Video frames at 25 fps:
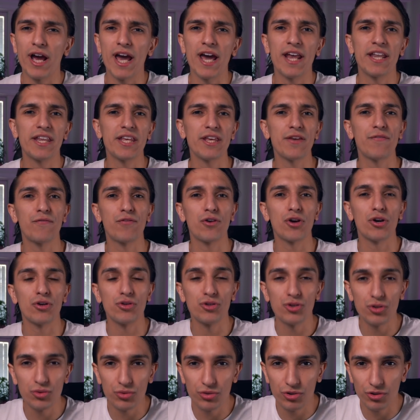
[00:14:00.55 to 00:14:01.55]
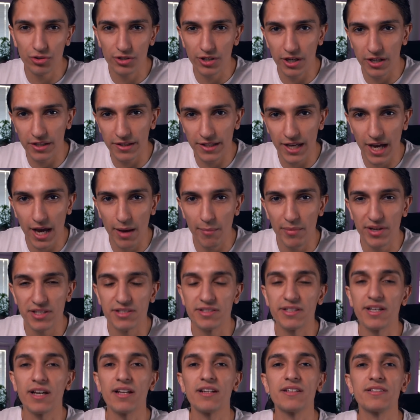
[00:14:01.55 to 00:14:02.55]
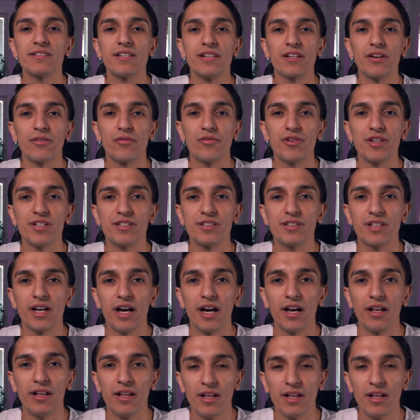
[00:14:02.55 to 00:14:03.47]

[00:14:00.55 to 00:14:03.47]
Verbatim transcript: And if you're new to Dynamics Calisthenic Freestyle,